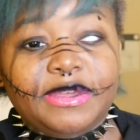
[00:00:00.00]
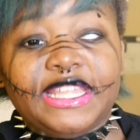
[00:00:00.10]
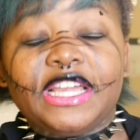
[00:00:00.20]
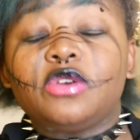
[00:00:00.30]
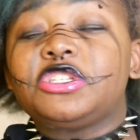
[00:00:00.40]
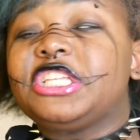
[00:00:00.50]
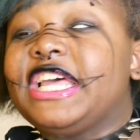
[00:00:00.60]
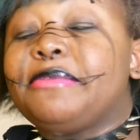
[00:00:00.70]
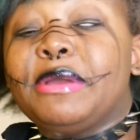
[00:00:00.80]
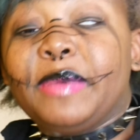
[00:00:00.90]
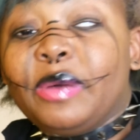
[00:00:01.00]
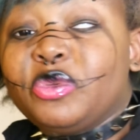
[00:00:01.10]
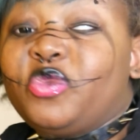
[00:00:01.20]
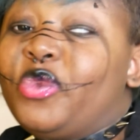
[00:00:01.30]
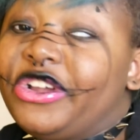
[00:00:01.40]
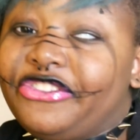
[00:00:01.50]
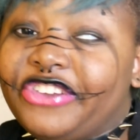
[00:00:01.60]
And that goes to, like, my mom's one